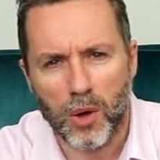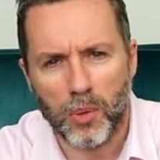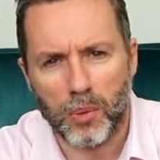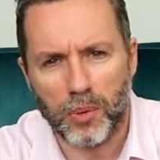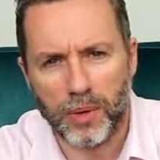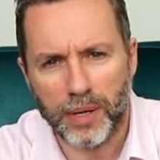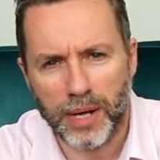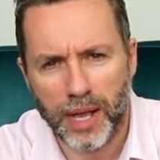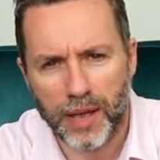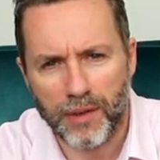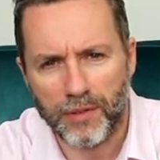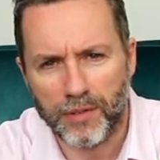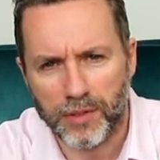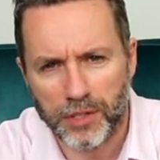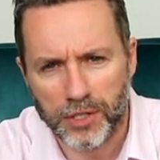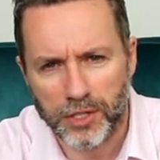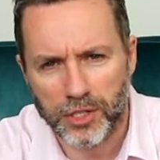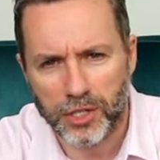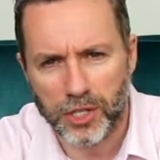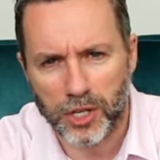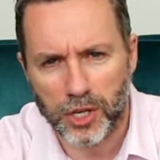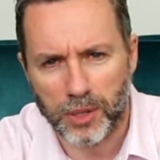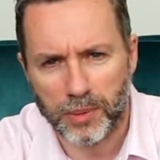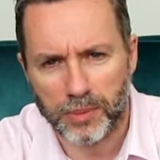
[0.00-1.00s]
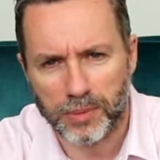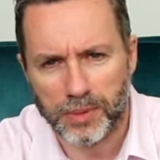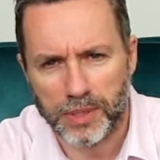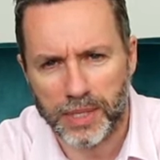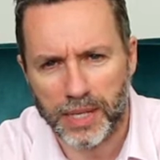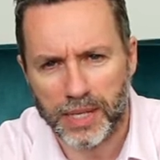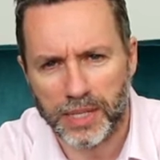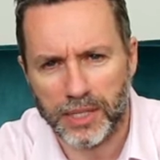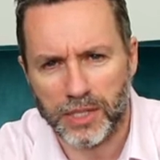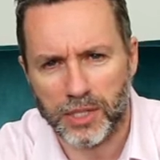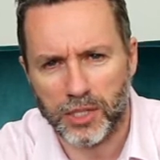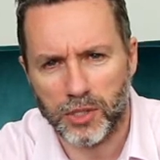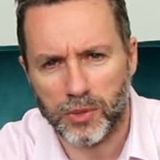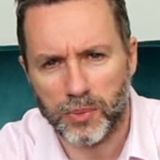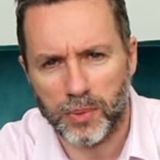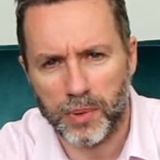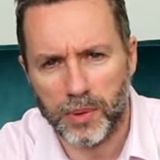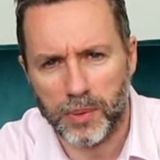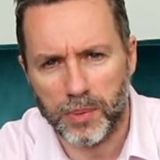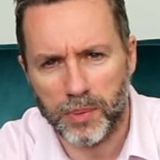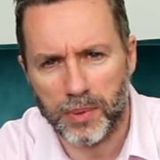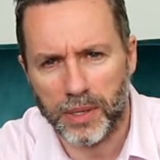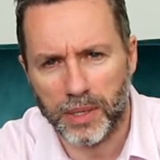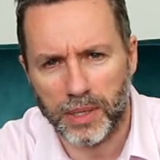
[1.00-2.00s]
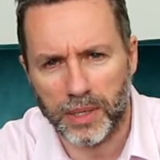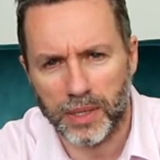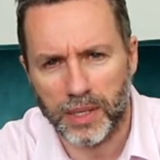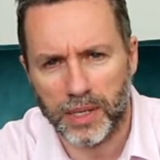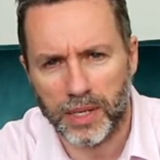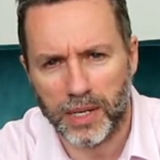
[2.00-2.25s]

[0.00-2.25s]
whatever the circumstances, we will